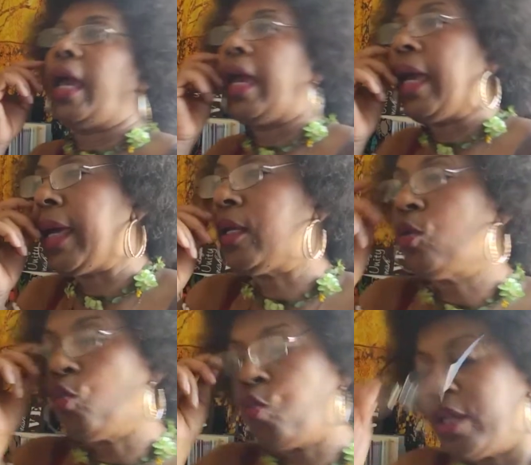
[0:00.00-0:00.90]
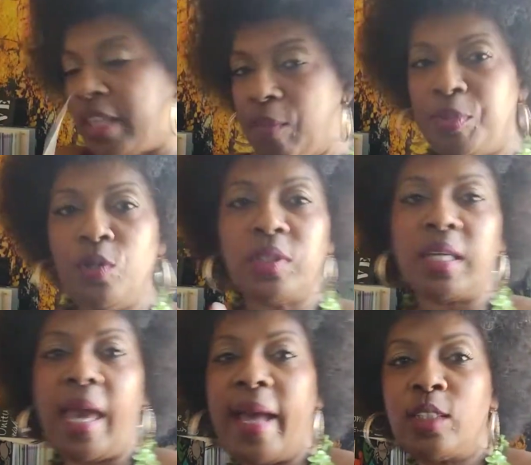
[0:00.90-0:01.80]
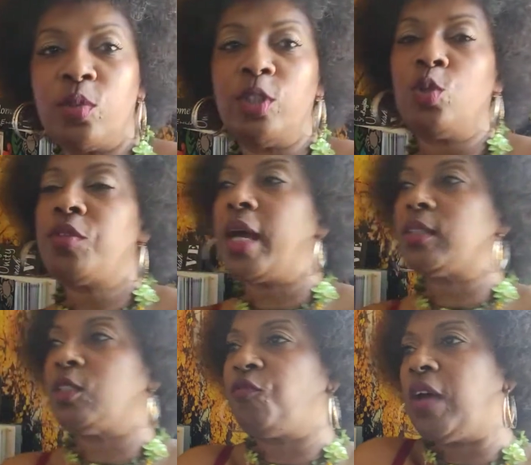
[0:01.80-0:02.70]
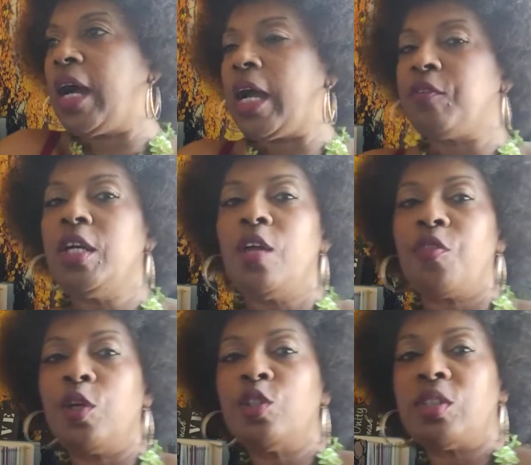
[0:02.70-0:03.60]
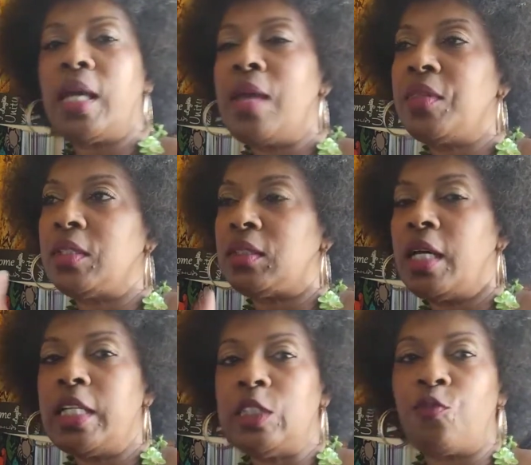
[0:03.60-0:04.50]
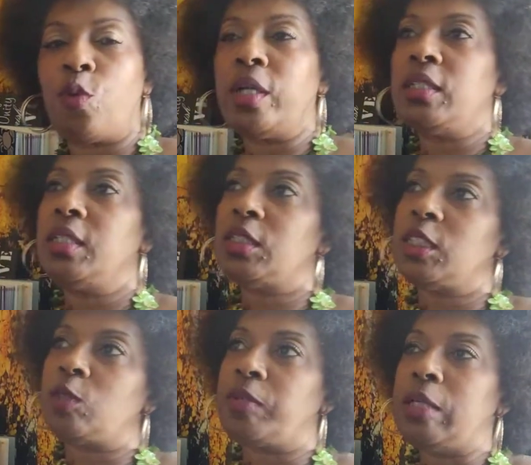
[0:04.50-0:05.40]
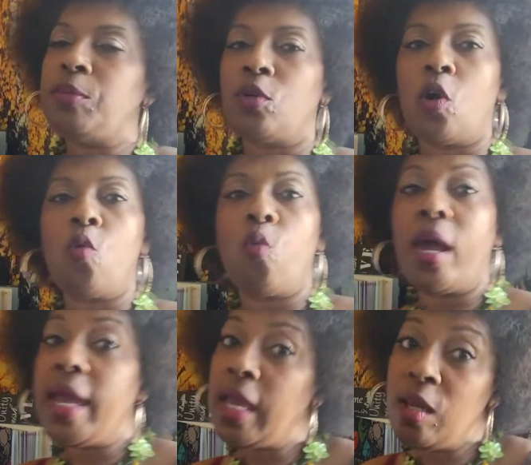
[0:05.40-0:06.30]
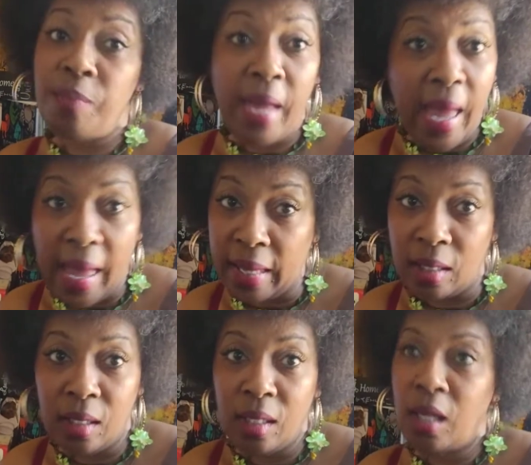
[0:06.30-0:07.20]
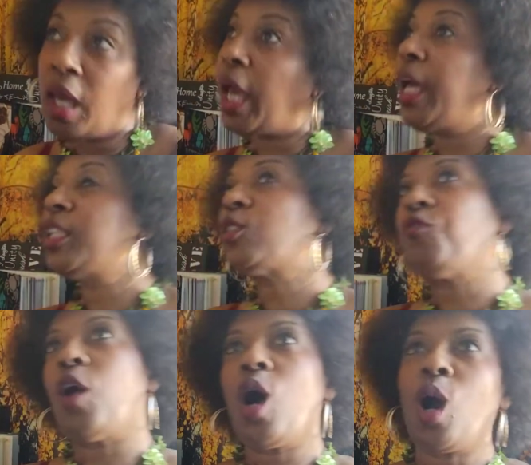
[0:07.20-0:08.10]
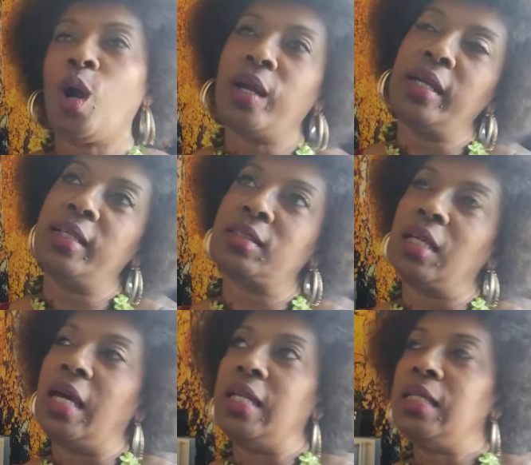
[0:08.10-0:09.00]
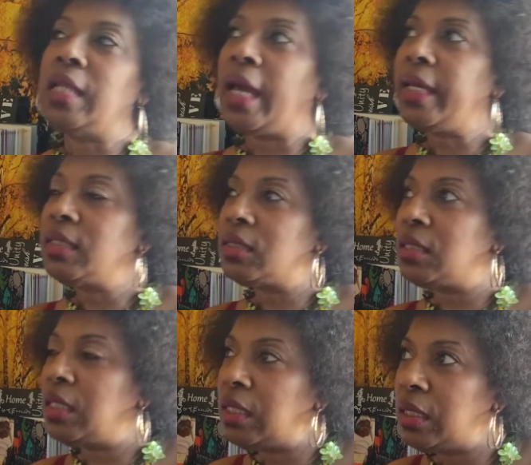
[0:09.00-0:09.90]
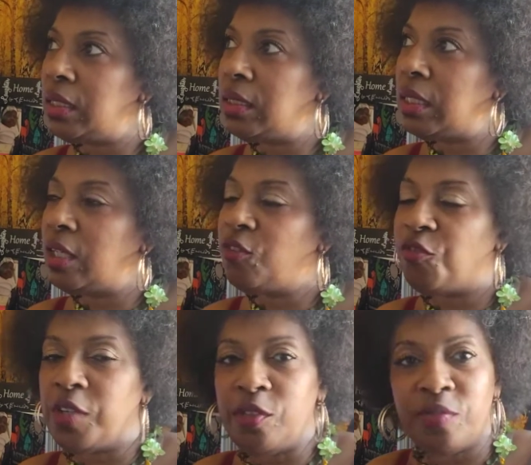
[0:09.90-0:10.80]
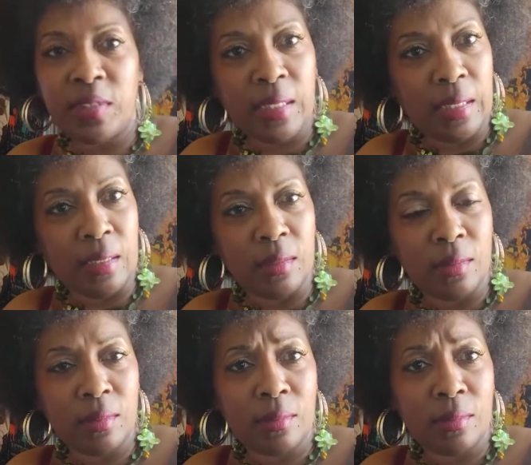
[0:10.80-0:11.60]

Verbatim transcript: And when they built the castle in 2005, they're saying the studies for indigenous people go way back as far as 1915.